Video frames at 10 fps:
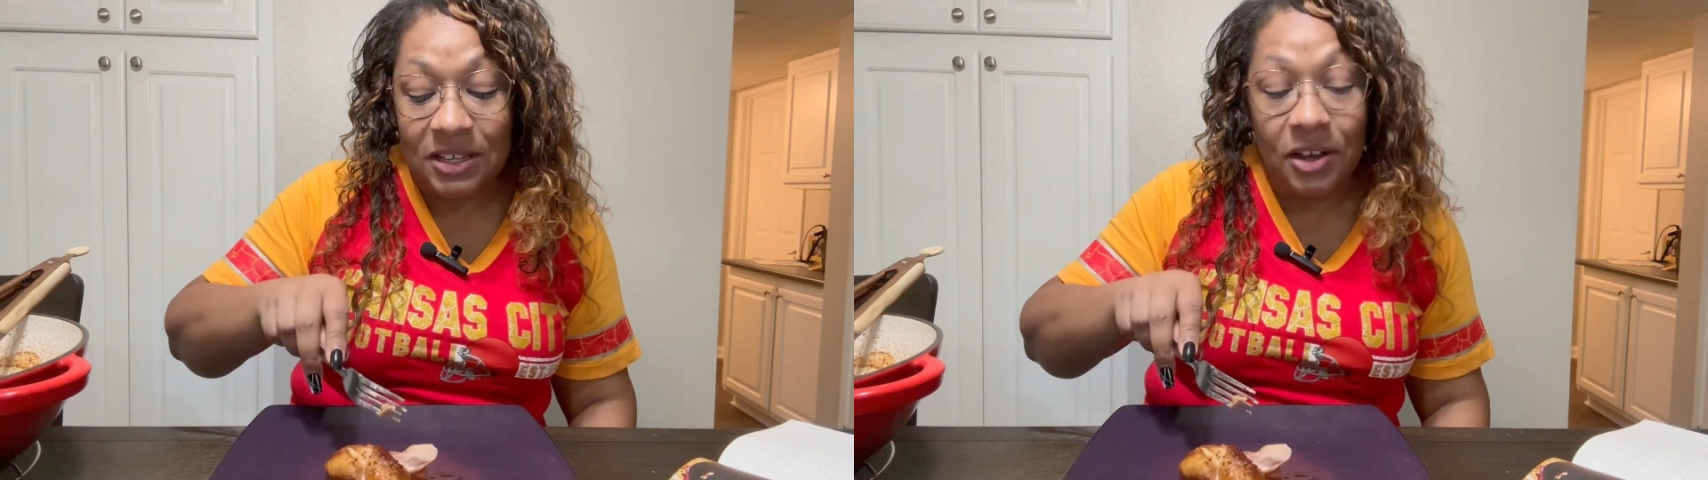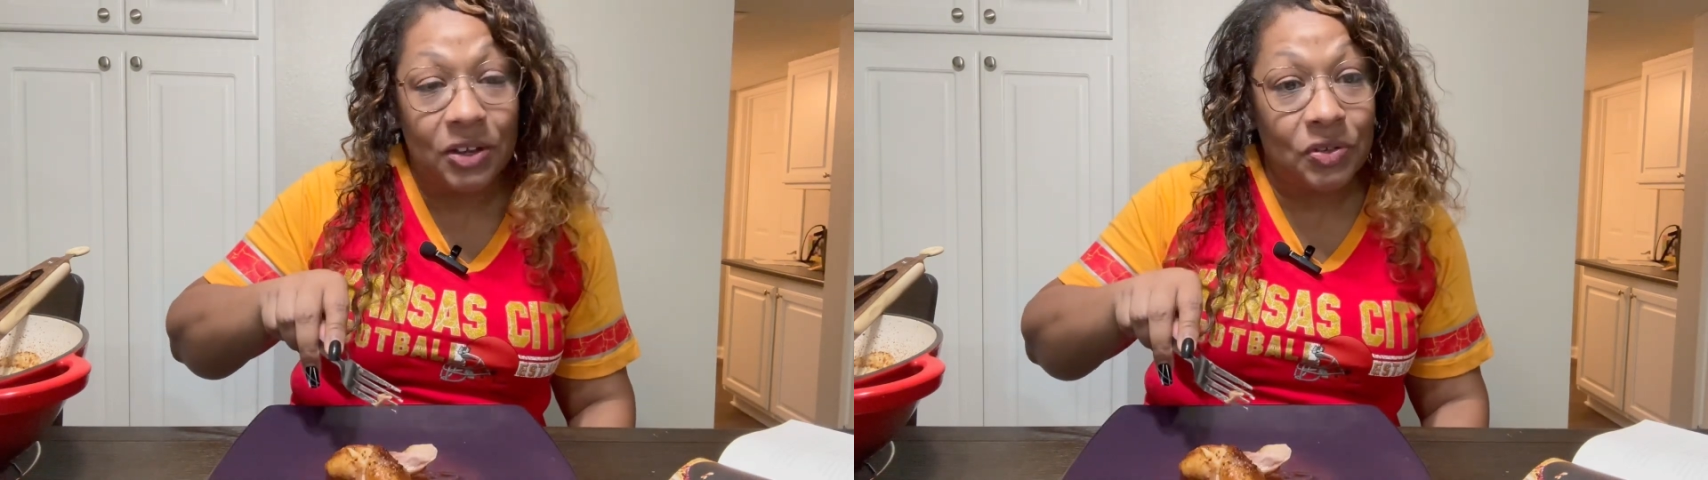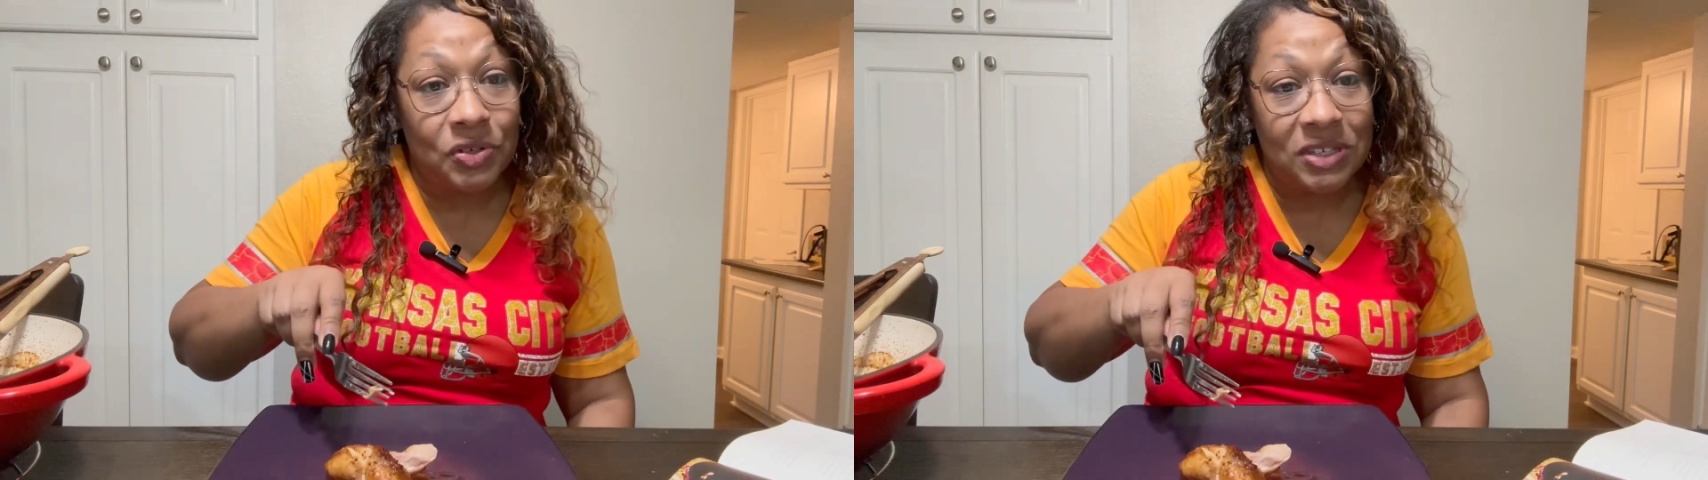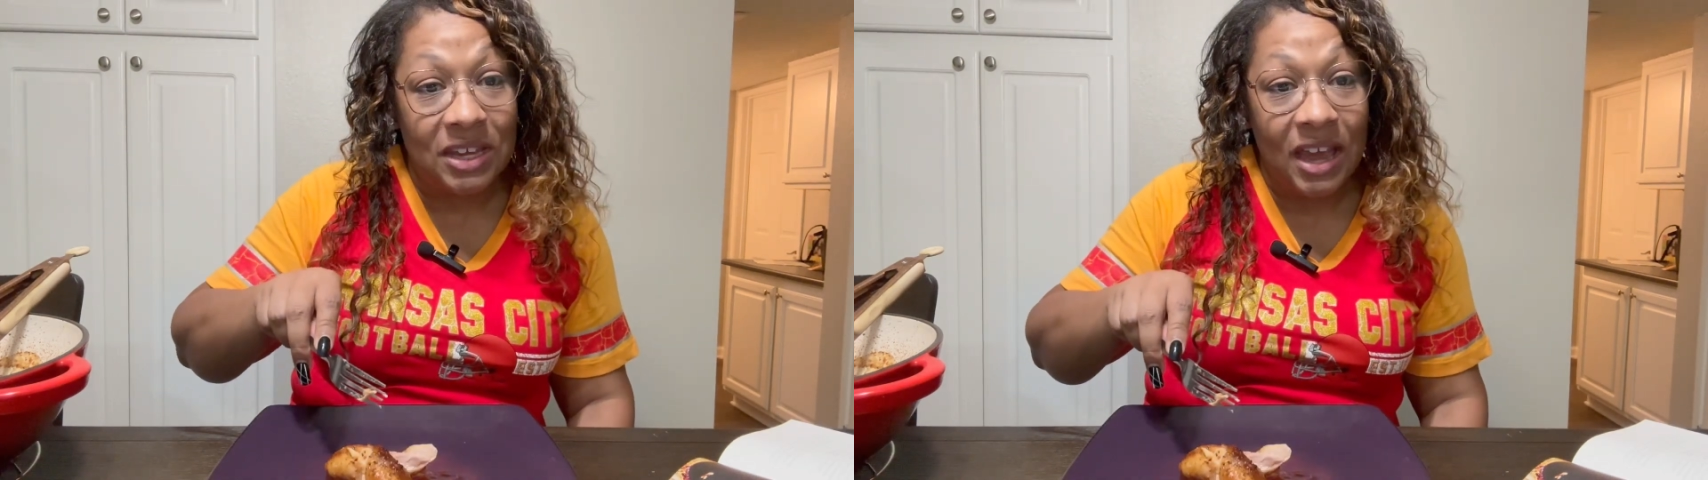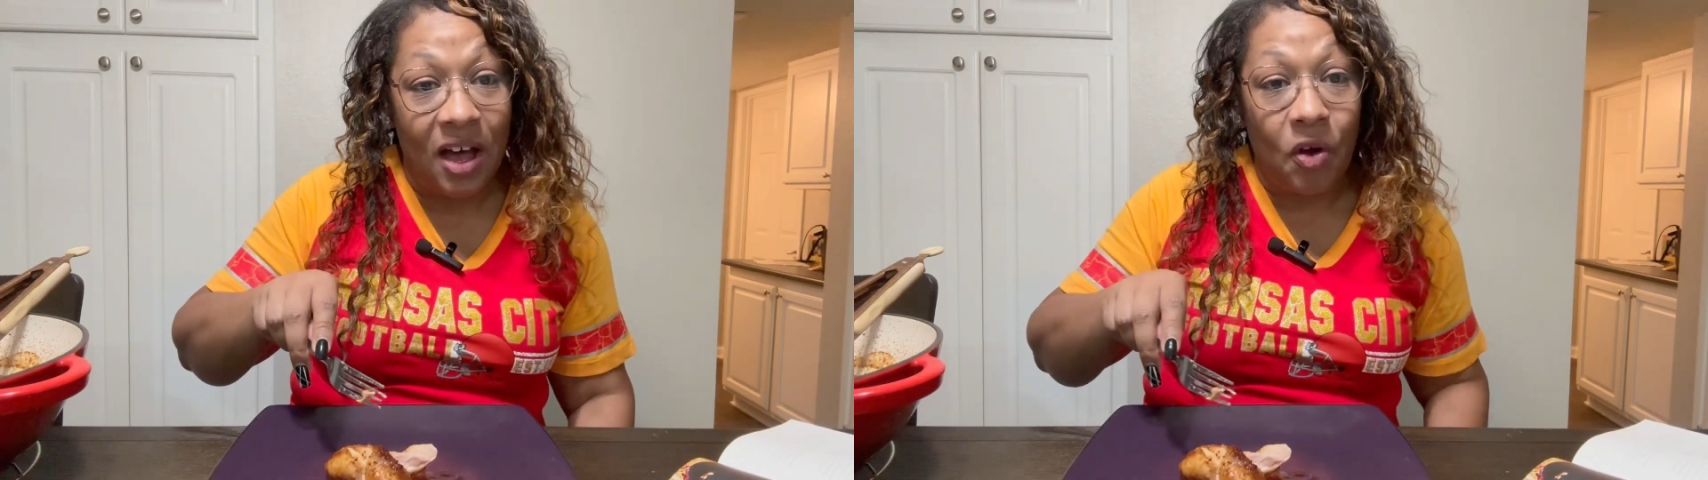Look, you
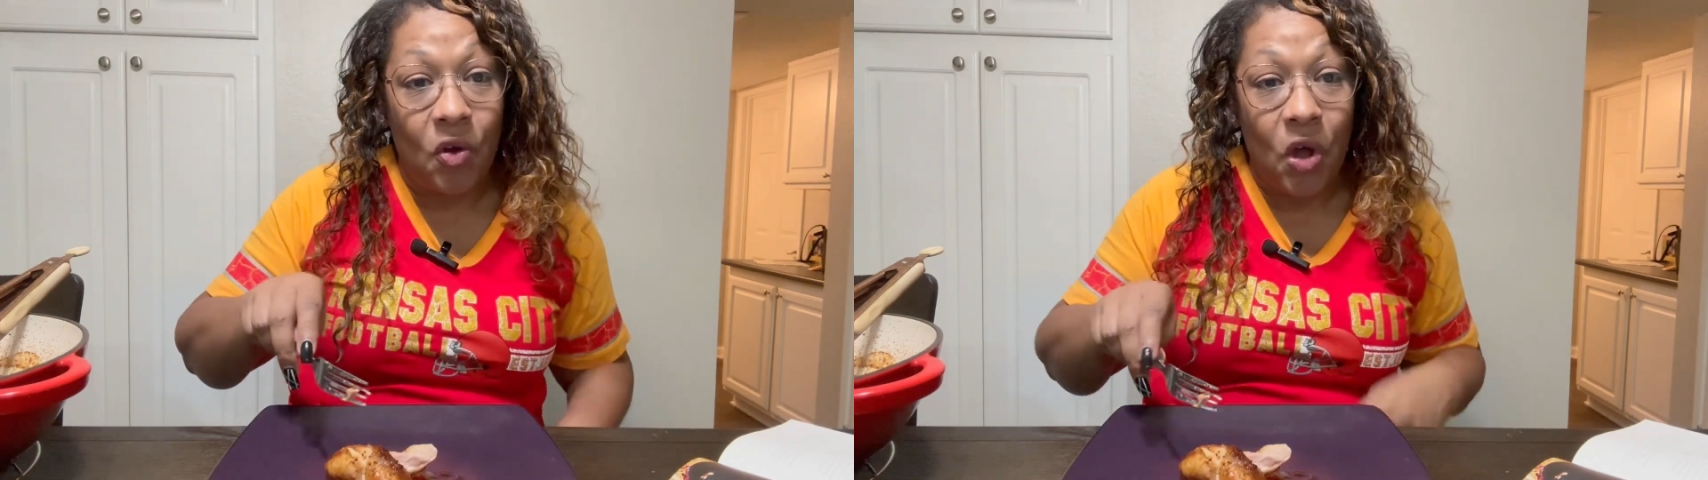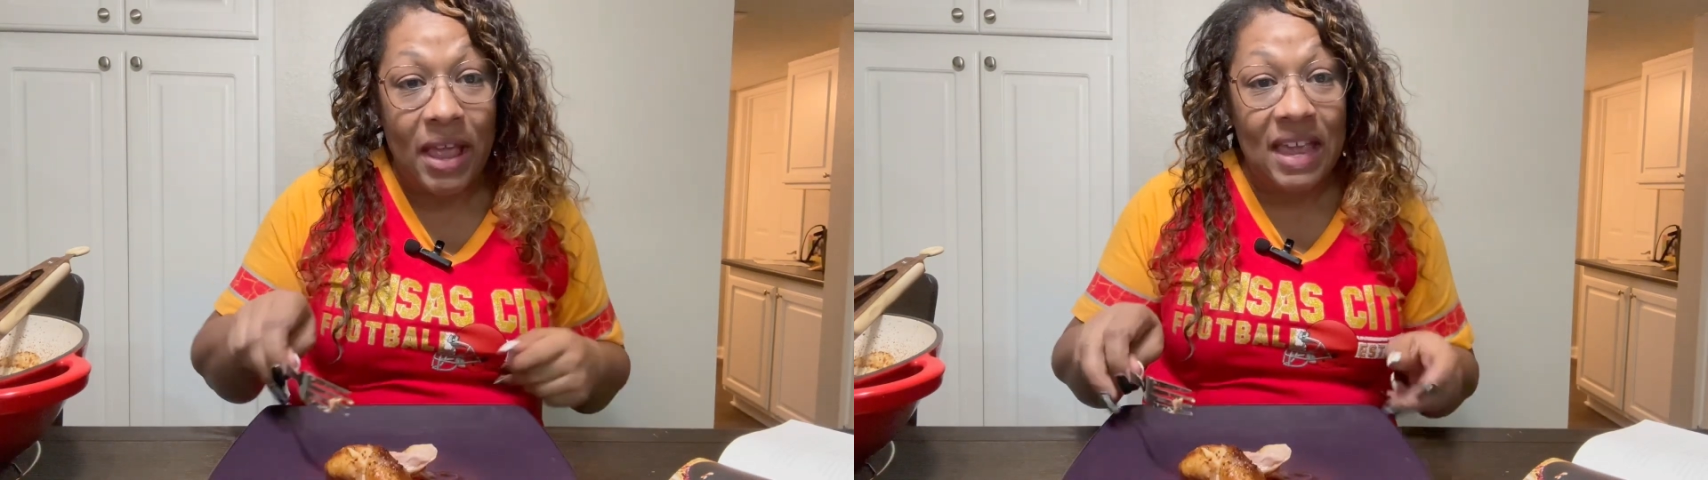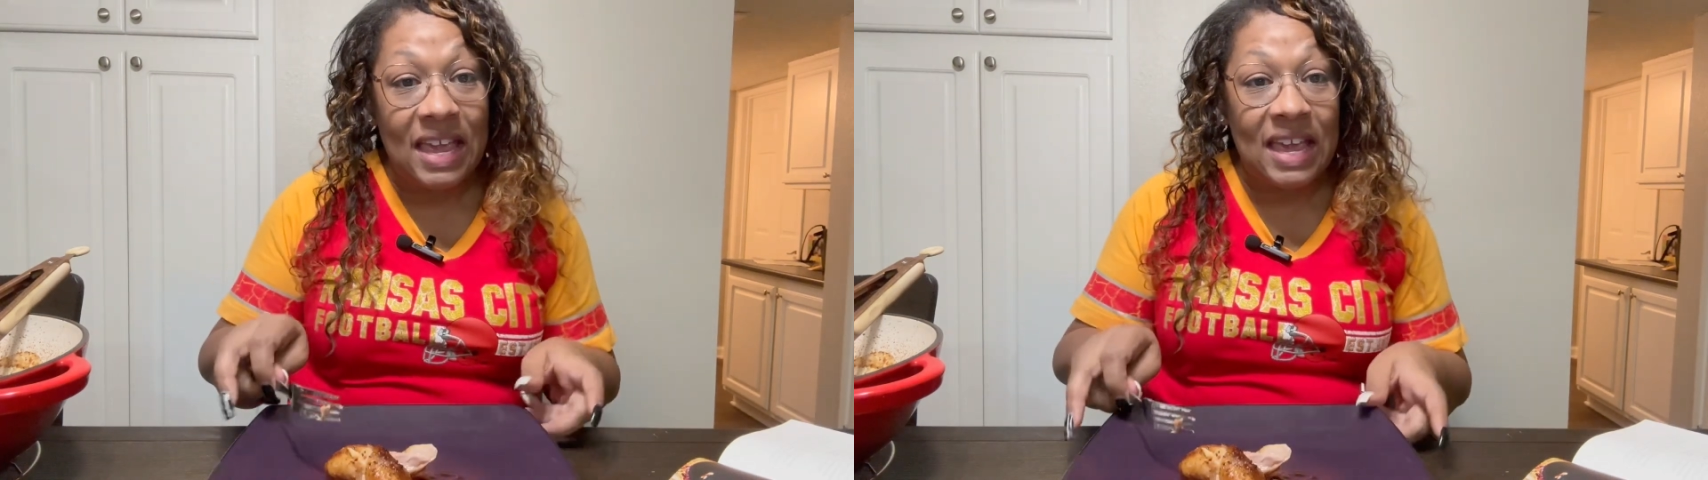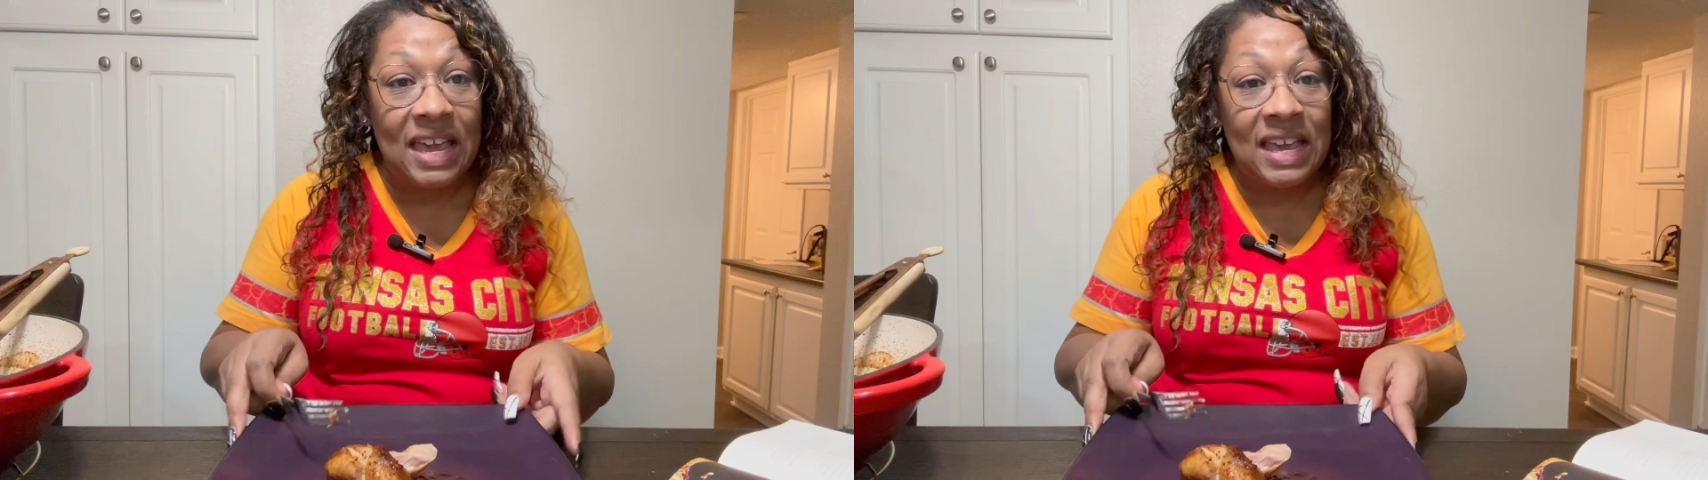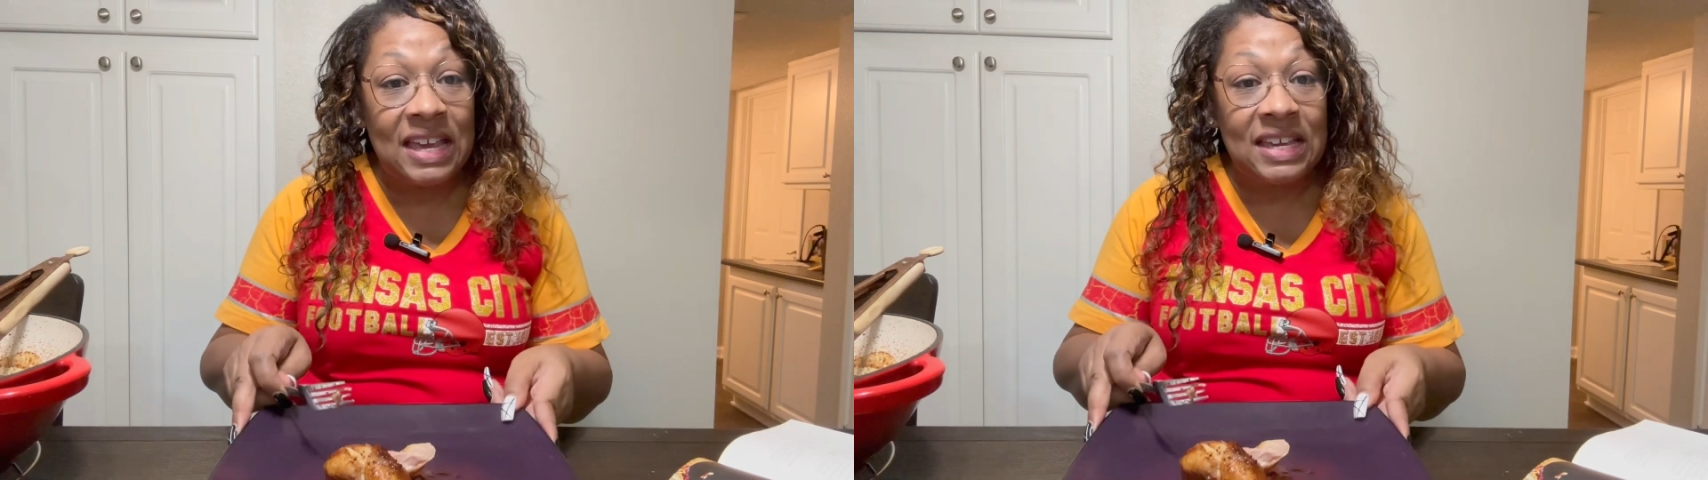see how
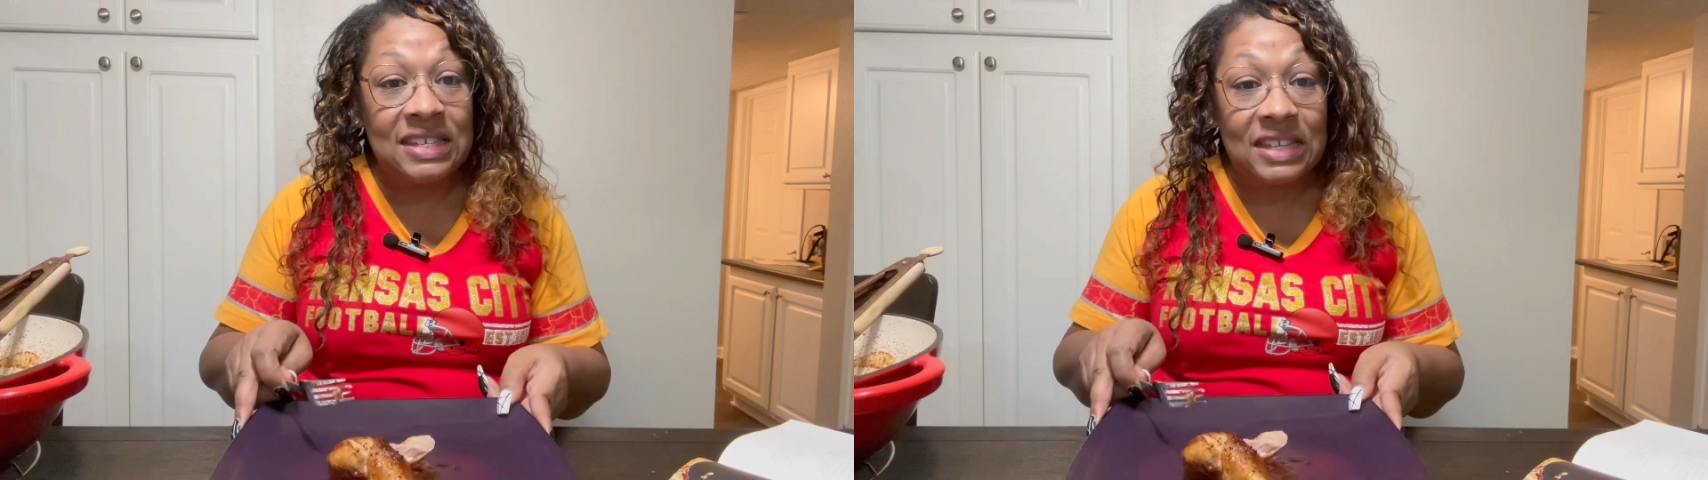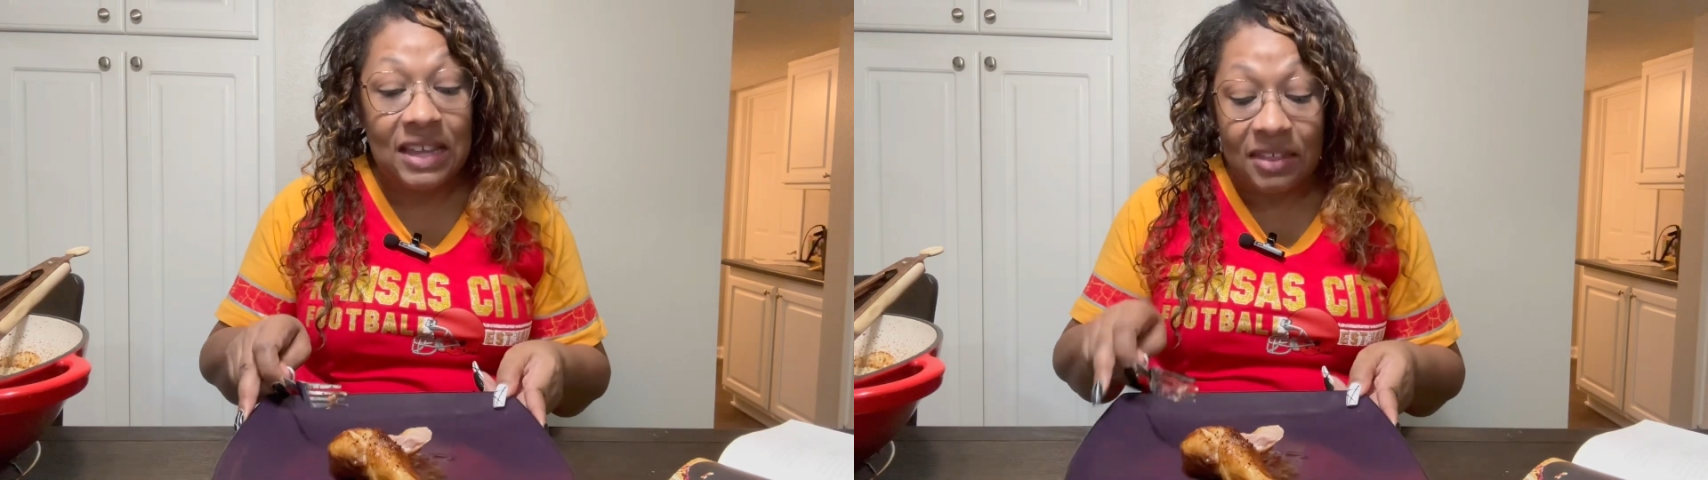easily